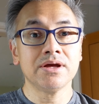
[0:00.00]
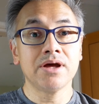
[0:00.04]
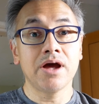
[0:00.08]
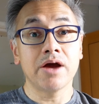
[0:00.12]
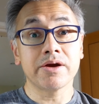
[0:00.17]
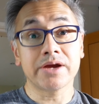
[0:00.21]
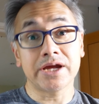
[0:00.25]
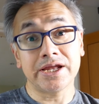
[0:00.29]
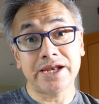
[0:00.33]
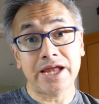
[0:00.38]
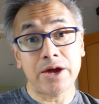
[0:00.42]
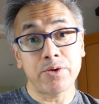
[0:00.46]

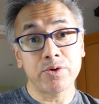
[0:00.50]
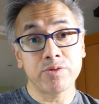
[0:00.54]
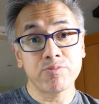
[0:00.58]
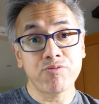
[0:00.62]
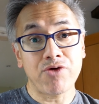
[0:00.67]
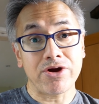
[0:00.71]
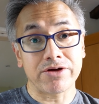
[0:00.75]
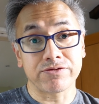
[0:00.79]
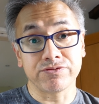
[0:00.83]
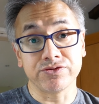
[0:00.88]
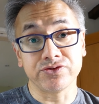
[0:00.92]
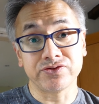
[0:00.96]
Okay, now with
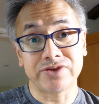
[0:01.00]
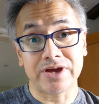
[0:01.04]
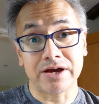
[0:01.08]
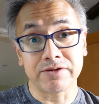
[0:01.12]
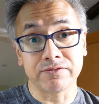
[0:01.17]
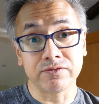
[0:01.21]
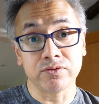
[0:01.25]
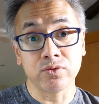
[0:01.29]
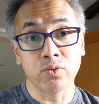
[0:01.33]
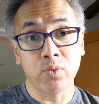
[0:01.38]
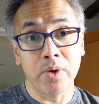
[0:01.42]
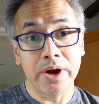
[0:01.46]
breakfast
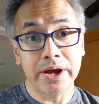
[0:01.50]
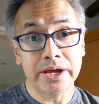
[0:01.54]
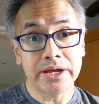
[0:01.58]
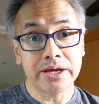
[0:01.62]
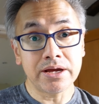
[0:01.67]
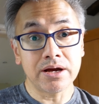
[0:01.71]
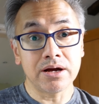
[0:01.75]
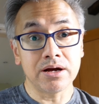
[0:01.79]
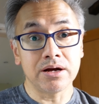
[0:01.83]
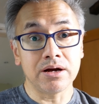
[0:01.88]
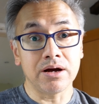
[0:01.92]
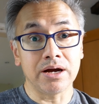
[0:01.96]
out of the
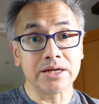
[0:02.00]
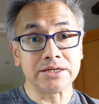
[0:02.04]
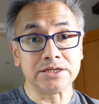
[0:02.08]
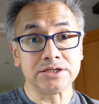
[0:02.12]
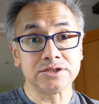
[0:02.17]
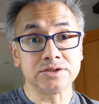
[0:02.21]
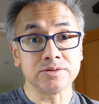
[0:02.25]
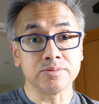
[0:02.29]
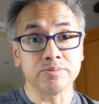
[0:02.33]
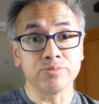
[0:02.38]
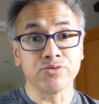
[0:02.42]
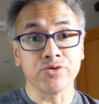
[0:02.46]
way, I need
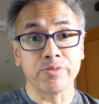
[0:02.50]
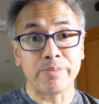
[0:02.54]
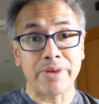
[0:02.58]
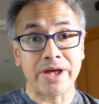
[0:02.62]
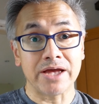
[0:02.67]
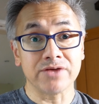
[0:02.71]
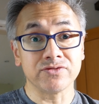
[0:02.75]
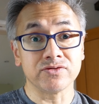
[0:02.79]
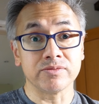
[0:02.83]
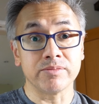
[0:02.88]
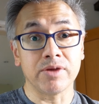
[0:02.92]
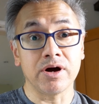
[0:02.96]
to
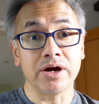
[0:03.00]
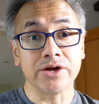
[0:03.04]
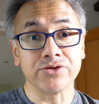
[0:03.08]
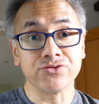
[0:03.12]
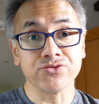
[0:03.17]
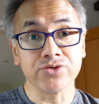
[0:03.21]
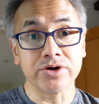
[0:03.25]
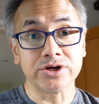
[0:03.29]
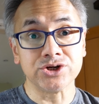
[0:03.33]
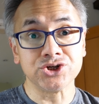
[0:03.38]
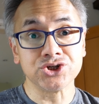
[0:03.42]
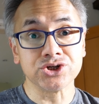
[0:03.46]
prepare some
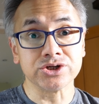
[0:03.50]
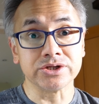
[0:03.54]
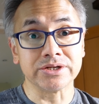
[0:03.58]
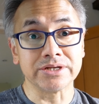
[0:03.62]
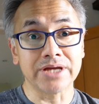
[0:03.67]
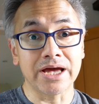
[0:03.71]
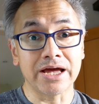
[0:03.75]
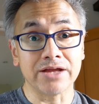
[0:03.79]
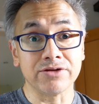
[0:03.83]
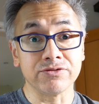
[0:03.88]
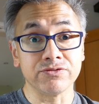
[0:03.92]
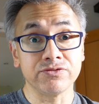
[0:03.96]

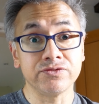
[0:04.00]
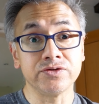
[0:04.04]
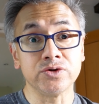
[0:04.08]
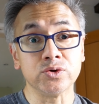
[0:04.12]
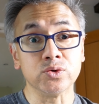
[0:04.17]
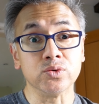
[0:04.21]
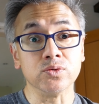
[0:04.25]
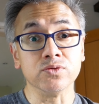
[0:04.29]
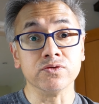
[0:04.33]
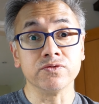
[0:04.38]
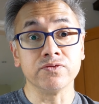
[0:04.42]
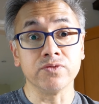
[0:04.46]
hydration and
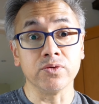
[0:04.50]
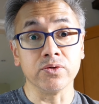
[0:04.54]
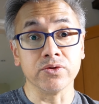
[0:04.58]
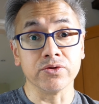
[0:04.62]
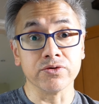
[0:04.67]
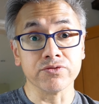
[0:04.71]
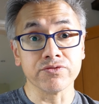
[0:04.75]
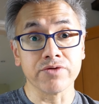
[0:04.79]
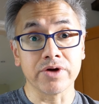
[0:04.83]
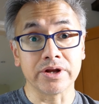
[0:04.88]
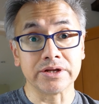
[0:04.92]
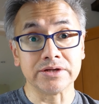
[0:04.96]
fuel for the
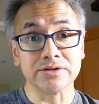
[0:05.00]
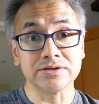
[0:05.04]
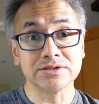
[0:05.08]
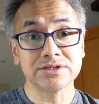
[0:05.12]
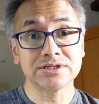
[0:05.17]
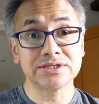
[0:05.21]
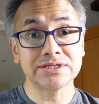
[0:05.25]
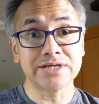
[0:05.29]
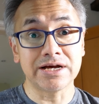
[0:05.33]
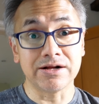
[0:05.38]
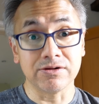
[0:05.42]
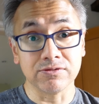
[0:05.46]
run
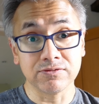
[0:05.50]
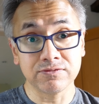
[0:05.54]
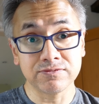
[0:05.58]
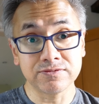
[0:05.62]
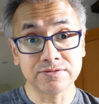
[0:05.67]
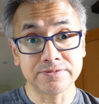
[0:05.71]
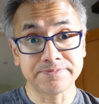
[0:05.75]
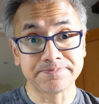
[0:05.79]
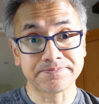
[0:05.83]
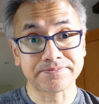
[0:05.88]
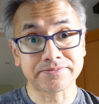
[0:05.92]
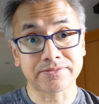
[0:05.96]
itself.